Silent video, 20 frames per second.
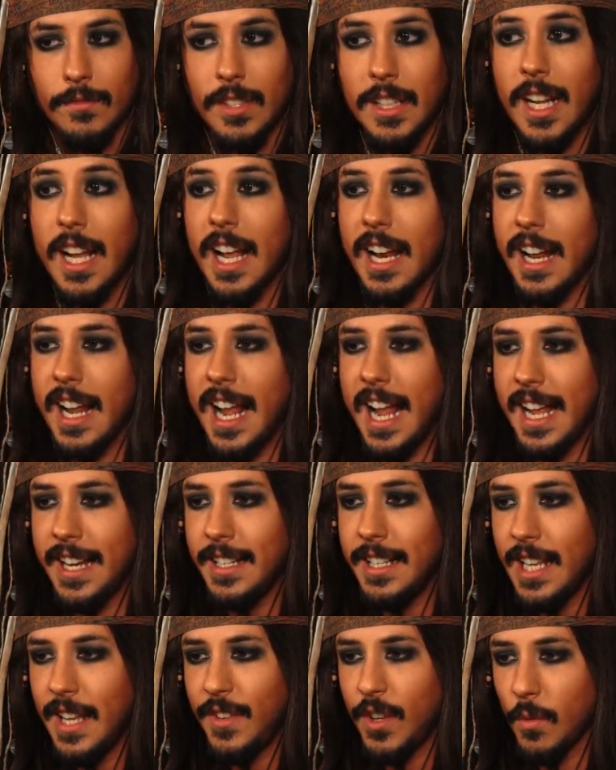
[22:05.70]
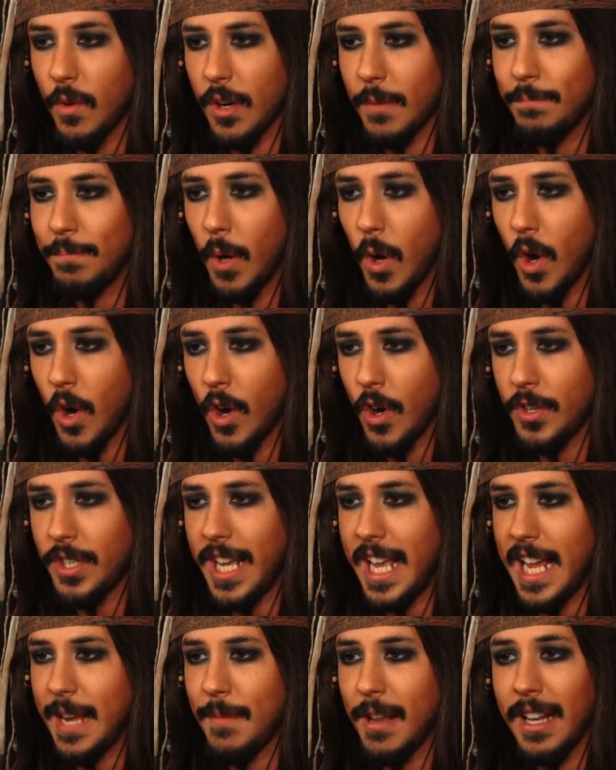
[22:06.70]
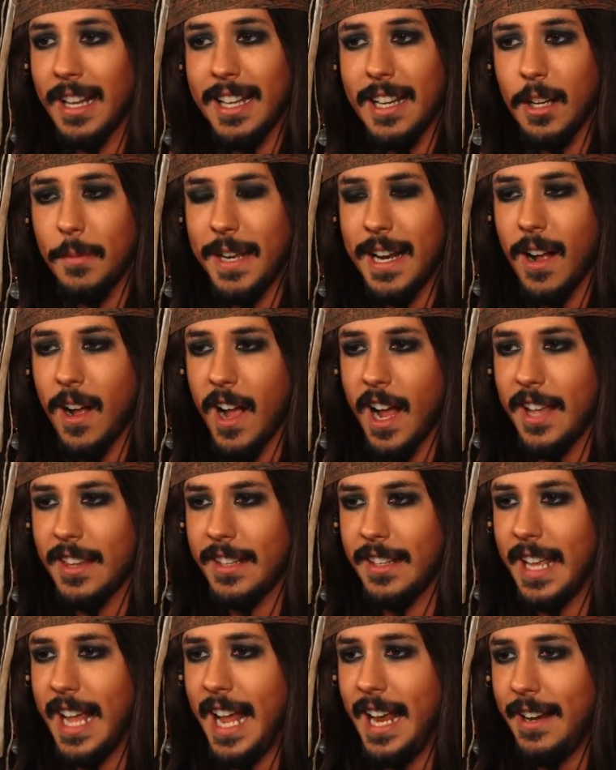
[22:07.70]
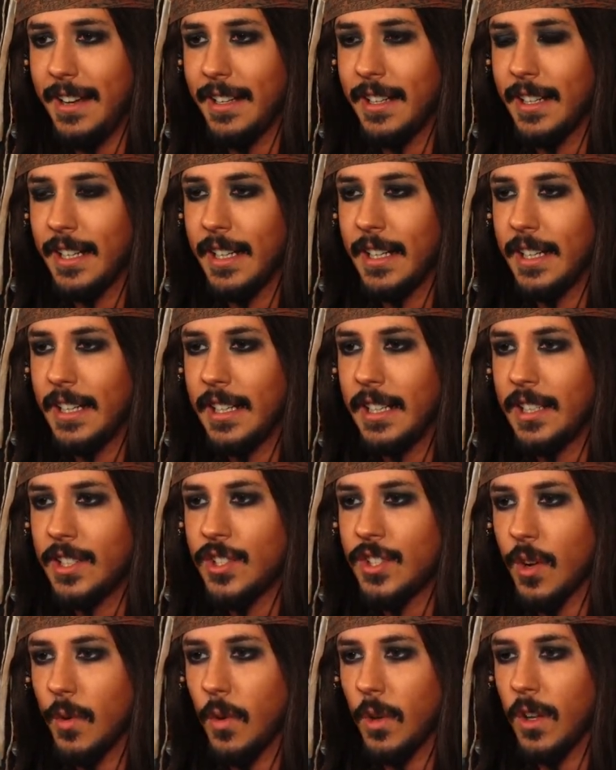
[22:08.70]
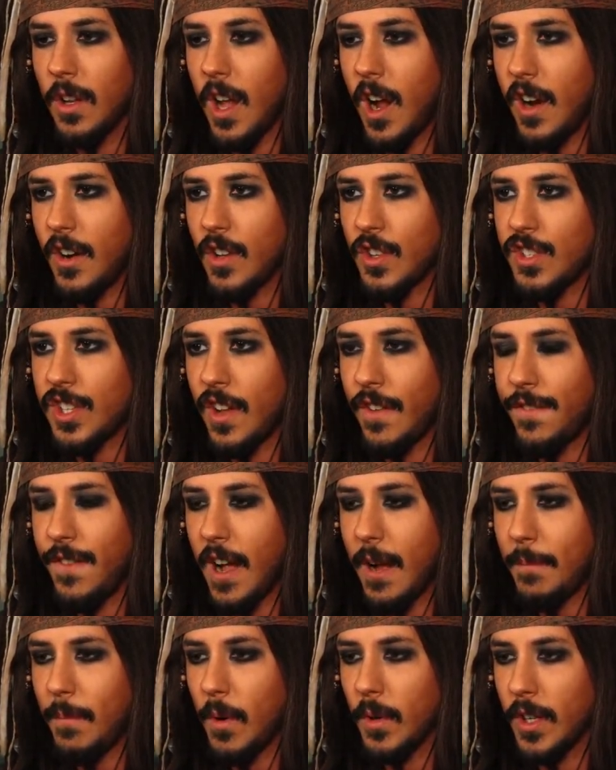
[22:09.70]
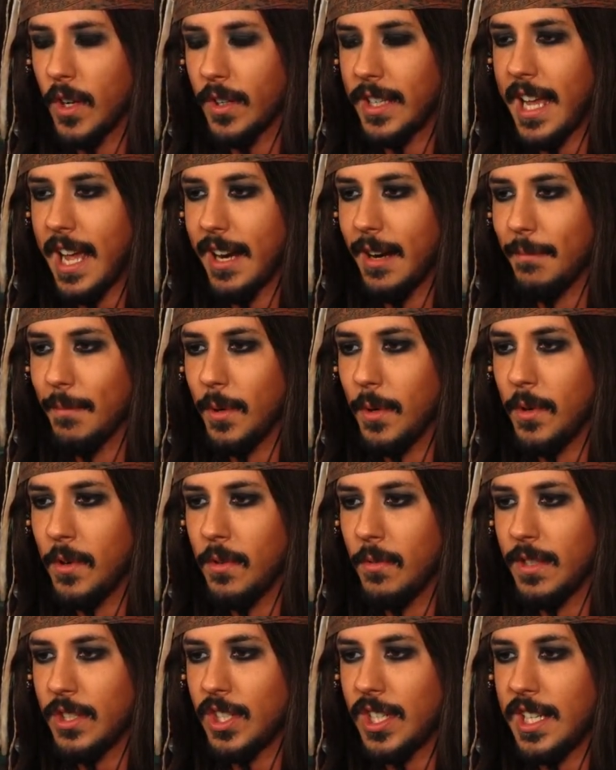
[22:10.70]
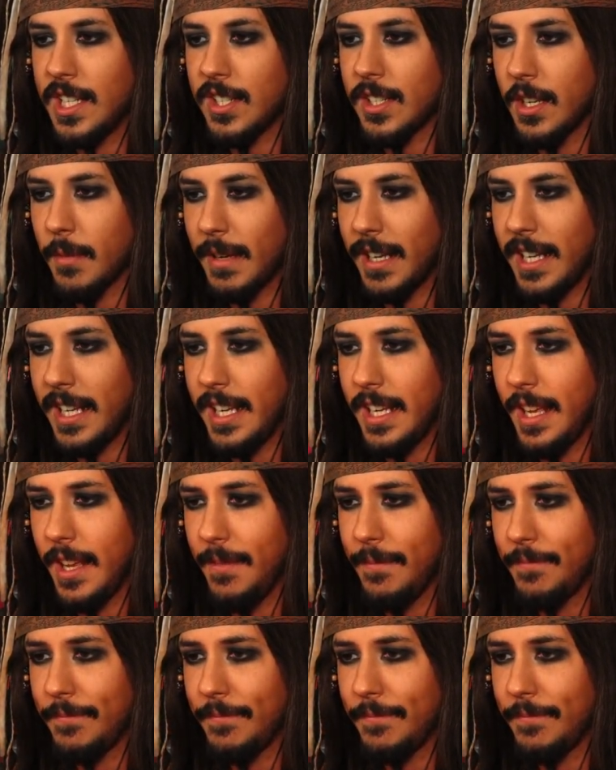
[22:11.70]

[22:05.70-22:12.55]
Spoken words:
And if you want to board, aim a little bit higher than that. So we'll line ourselves up, we'll go cannonball, which is going to be here.